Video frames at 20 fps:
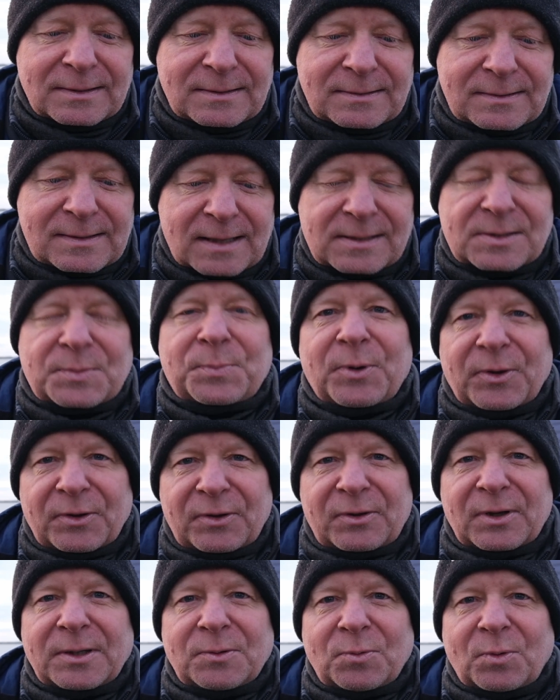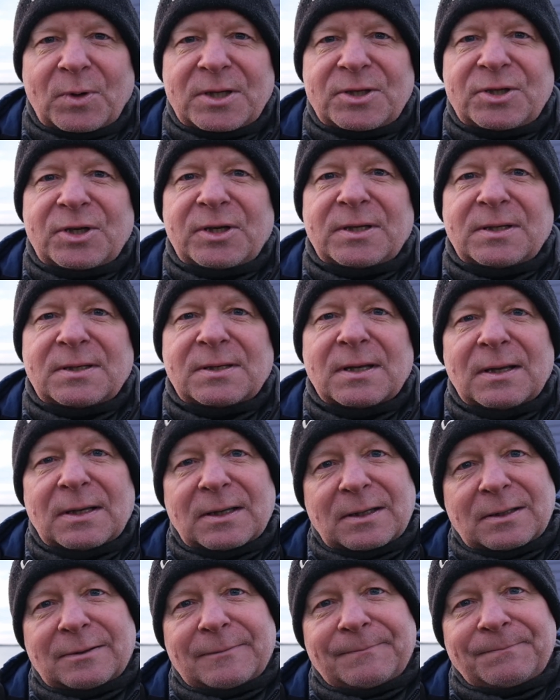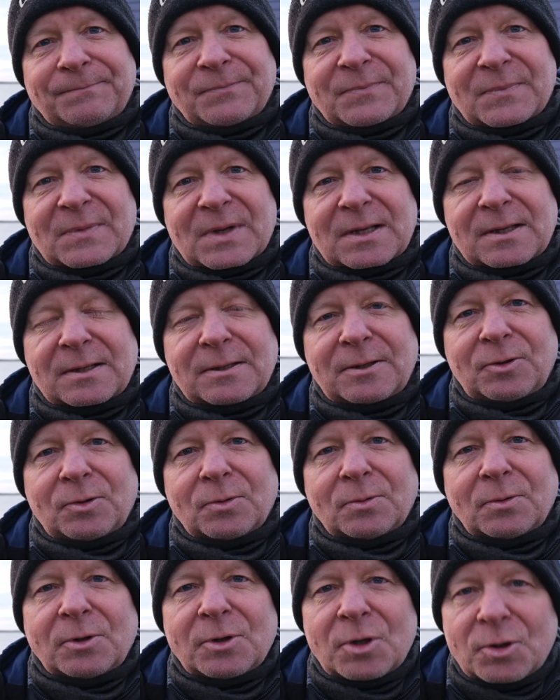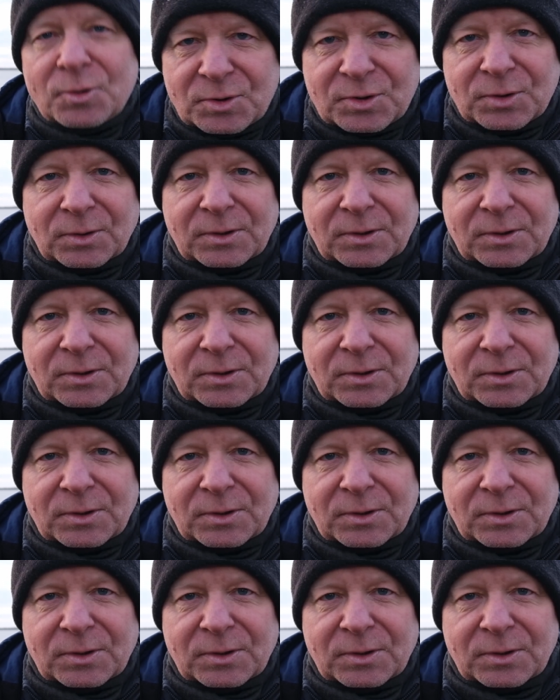desperate thing, which is you lose your